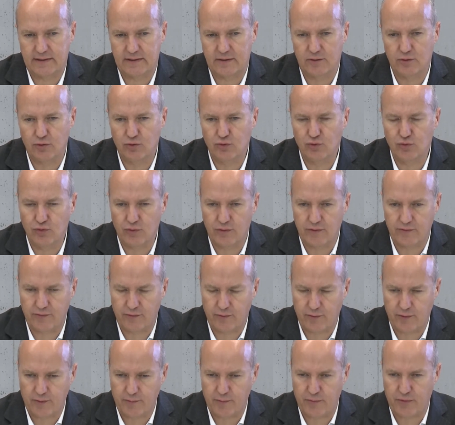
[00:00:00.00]
look
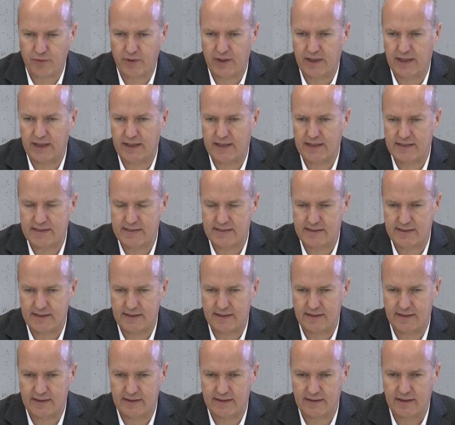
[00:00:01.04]
for
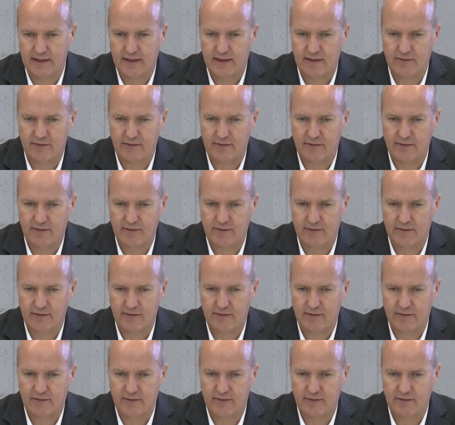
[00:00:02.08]
pricing,